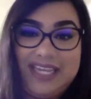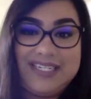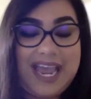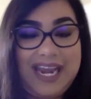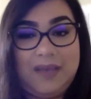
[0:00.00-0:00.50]

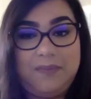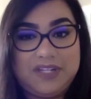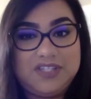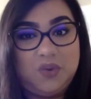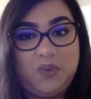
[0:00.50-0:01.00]
tied up.
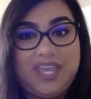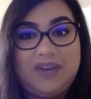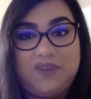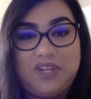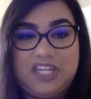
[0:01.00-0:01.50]
And so we
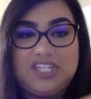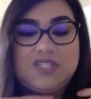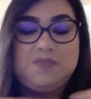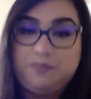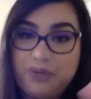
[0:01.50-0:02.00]
can really
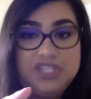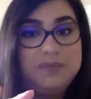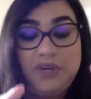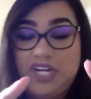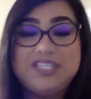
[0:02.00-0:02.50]
just
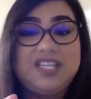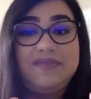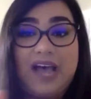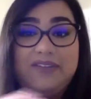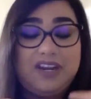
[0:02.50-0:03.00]
put ourselves
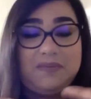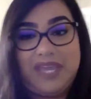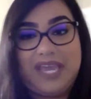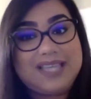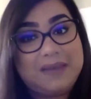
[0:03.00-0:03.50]
out there and
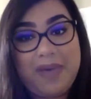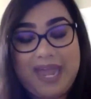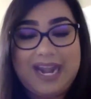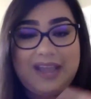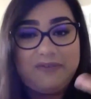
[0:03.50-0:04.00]
be as
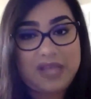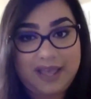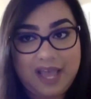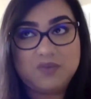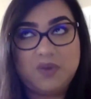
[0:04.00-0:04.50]
competitive
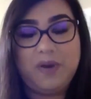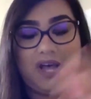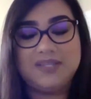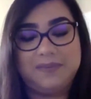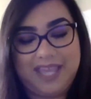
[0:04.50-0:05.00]
as we
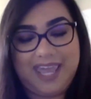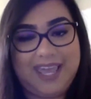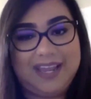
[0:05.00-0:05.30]
possibly can.